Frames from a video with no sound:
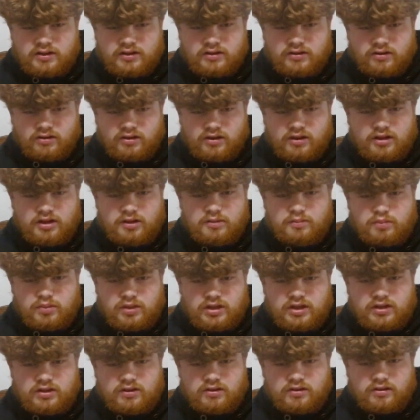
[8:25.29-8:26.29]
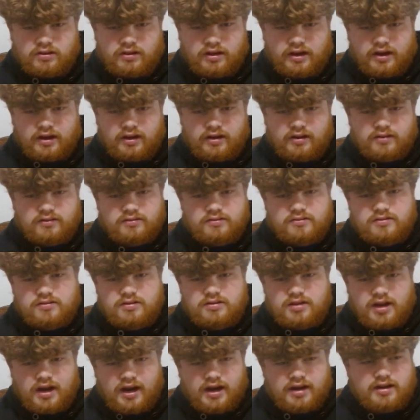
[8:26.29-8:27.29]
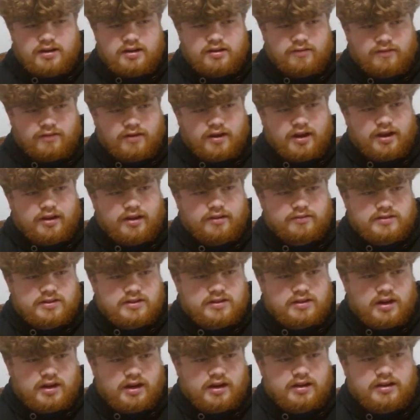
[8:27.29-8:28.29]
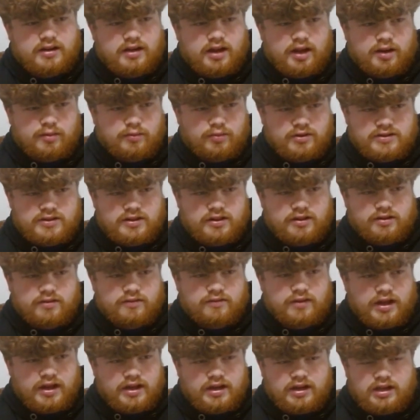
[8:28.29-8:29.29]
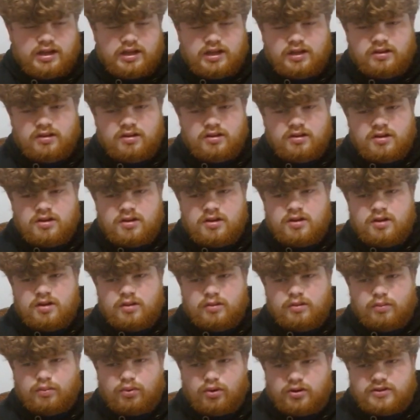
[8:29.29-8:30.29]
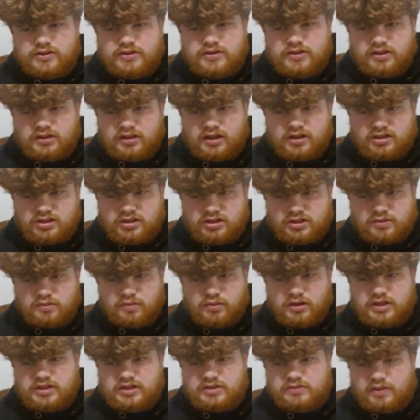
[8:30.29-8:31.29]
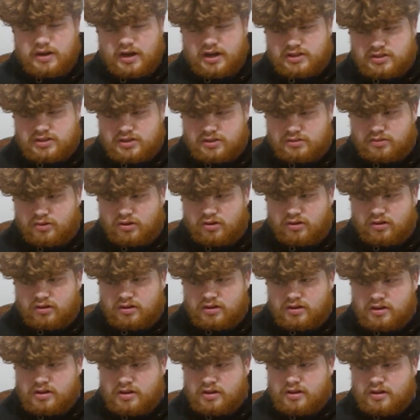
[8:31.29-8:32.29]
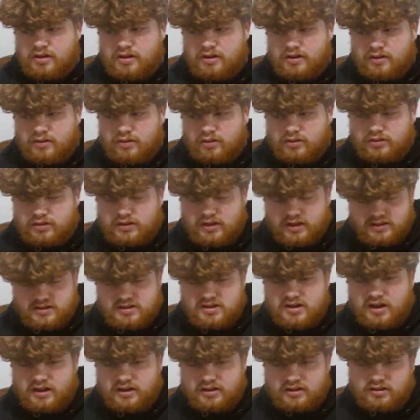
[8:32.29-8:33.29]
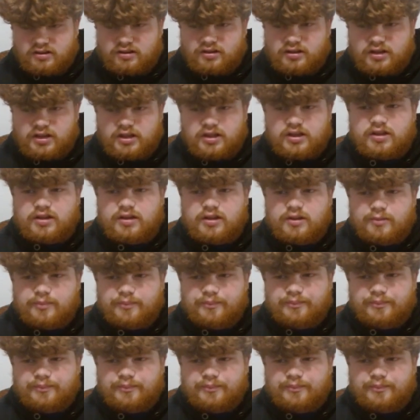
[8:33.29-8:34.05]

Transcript: They're going to beat like 95 to 99% of any person that just plays basketball that's not in the league.